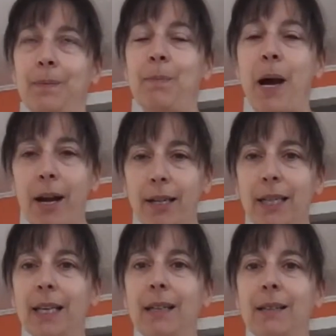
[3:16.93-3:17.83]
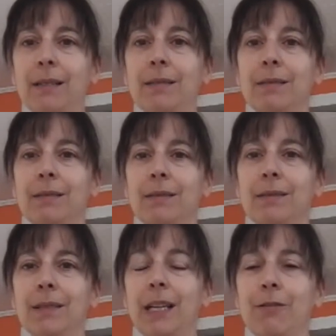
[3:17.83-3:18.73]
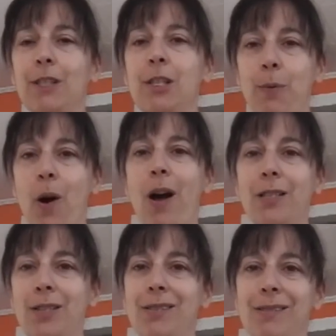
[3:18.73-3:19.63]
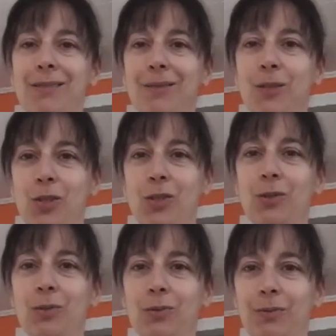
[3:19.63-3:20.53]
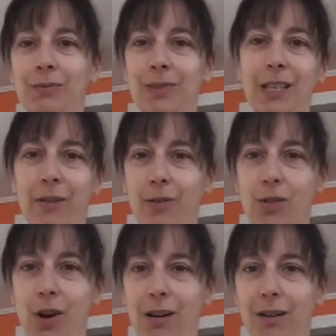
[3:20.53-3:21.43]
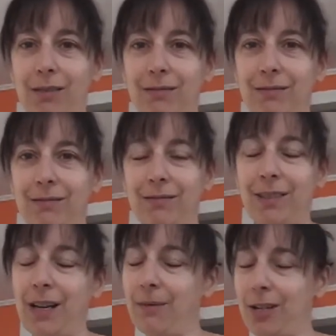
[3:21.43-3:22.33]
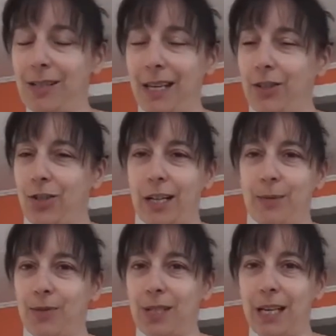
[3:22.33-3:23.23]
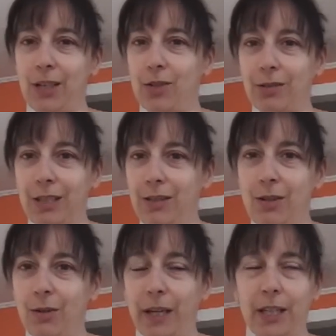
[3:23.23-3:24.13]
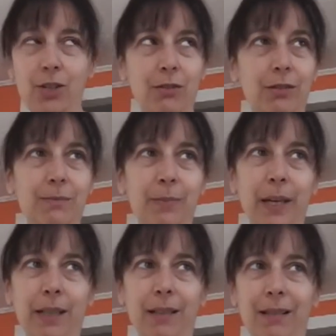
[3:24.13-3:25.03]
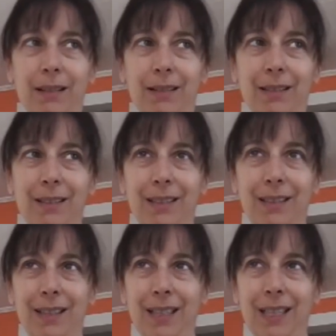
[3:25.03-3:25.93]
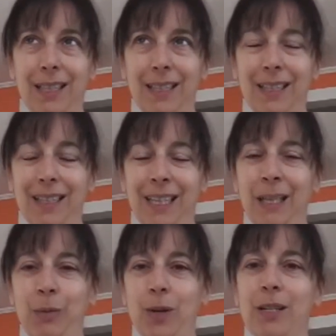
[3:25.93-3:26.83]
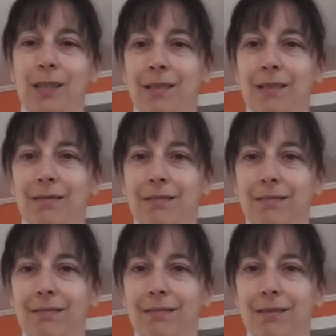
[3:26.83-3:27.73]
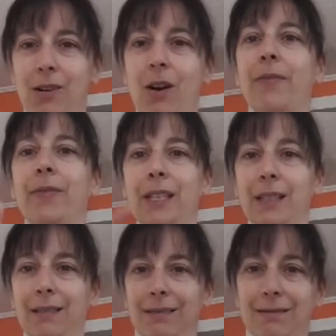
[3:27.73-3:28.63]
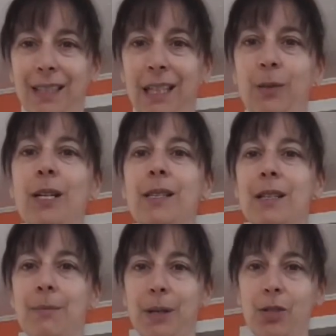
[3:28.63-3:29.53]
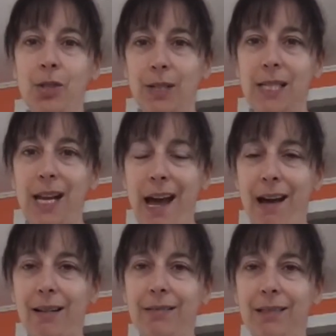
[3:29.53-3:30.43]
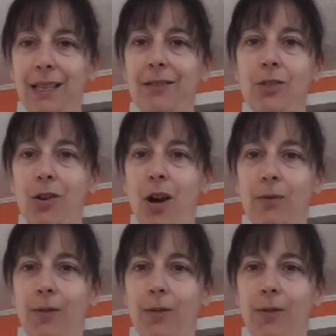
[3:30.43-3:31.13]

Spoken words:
barking in response to the other dog. And I'm not saying Jasper's an angel, he's no angel, but he wasn't he wasn't about to attack. The other dog